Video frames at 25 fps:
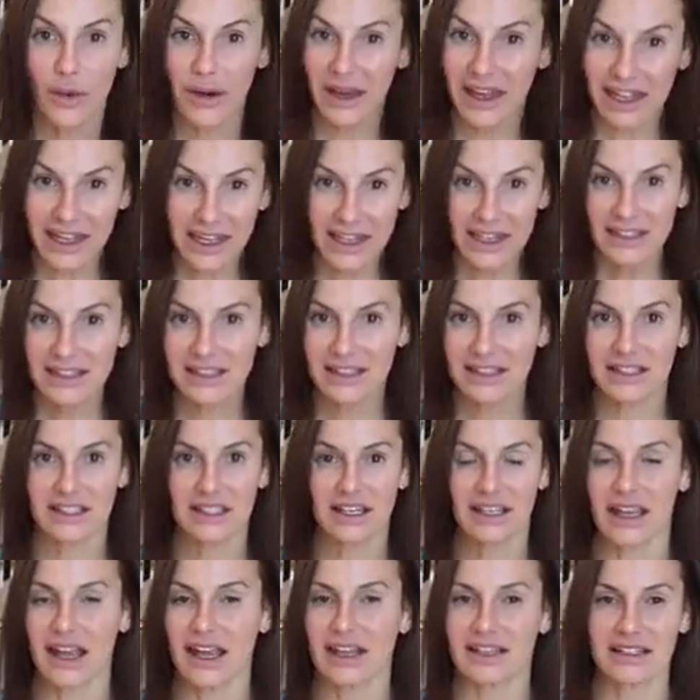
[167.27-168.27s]
easy to
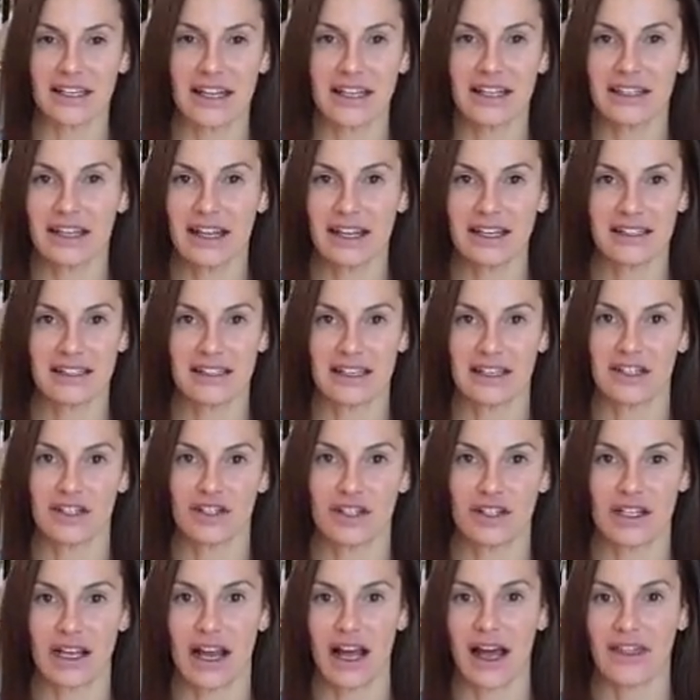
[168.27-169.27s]
get 10 days in
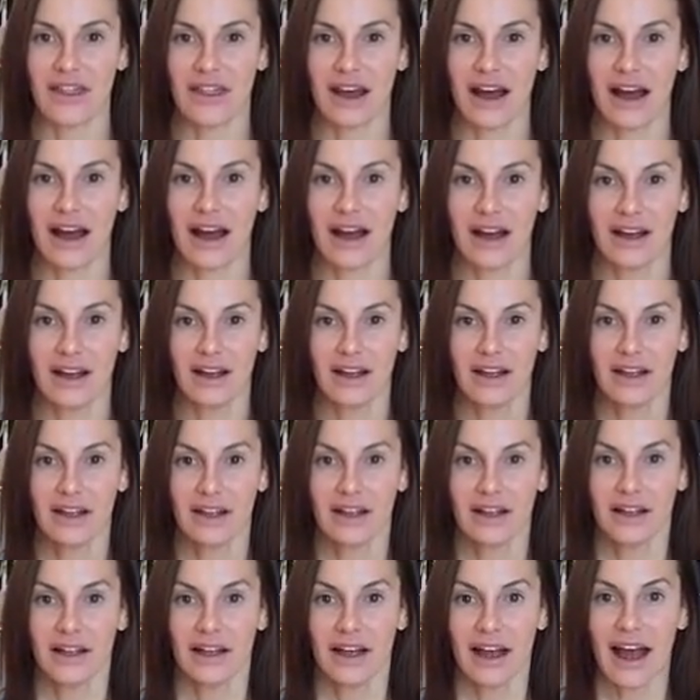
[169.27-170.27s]
just like that.
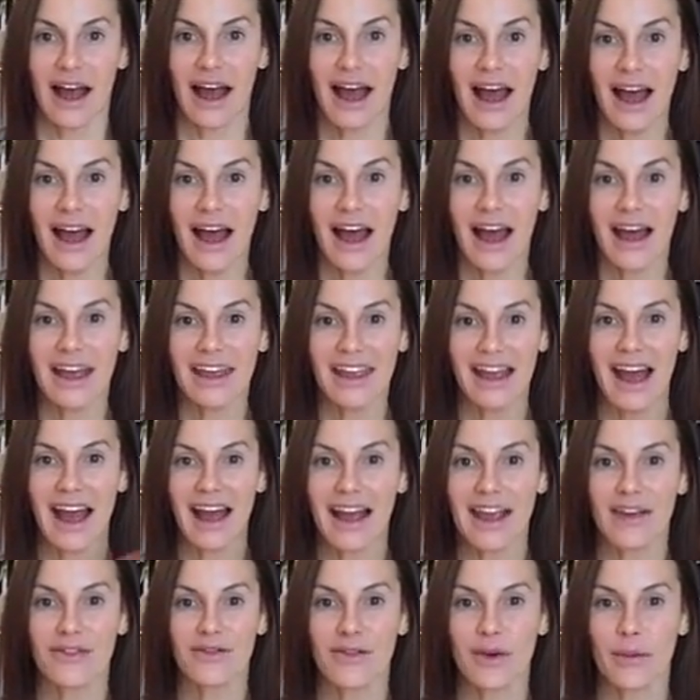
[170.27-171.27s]
Hi
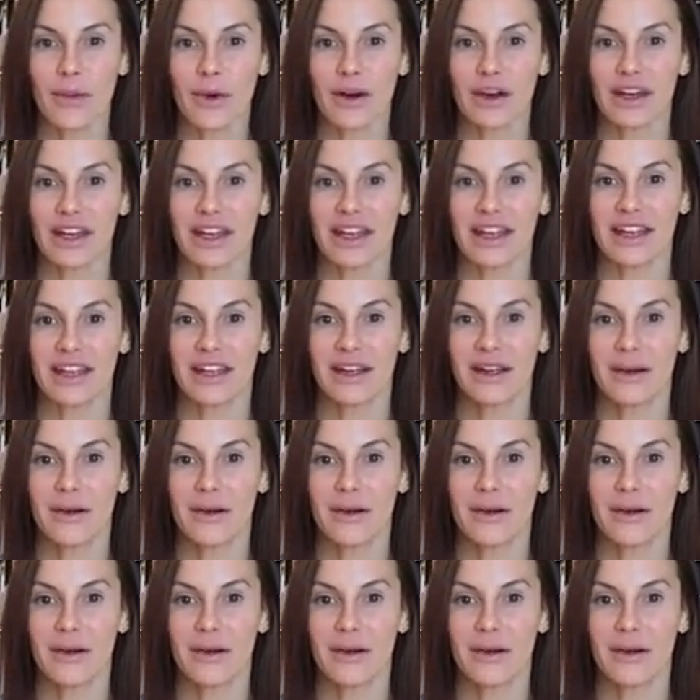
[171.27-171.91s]
everybody.